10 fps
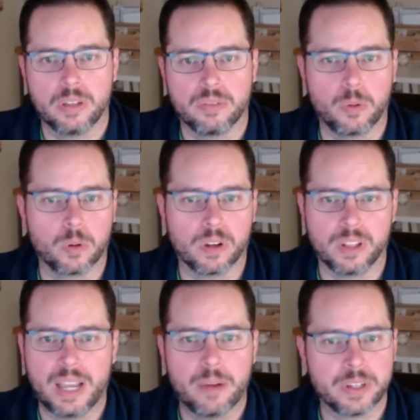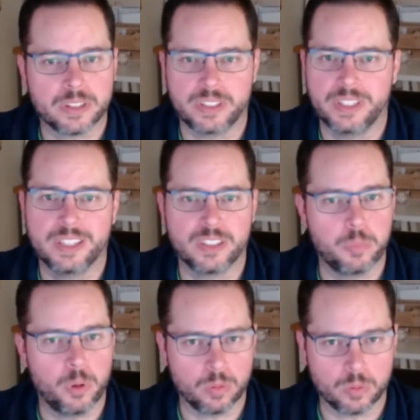for allowing us to get this
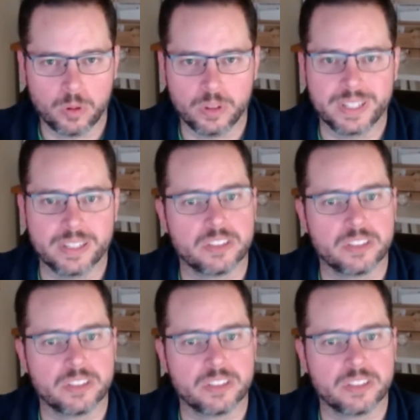ball rolling and